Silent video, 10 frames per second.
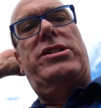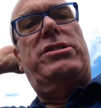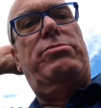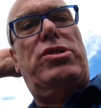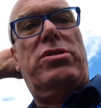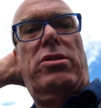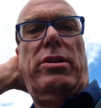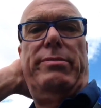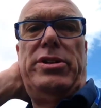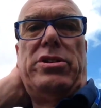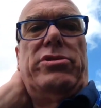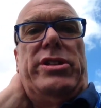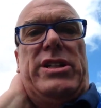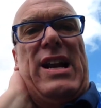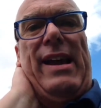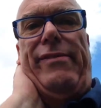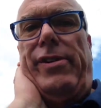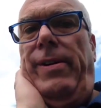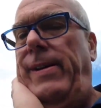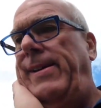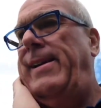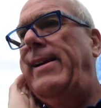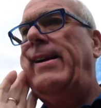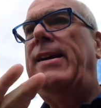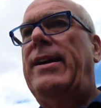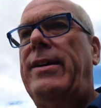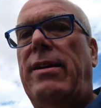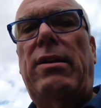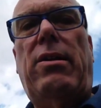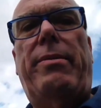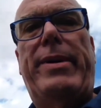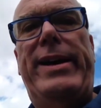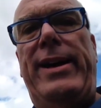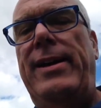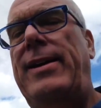of subscribers because he's clever, not like me.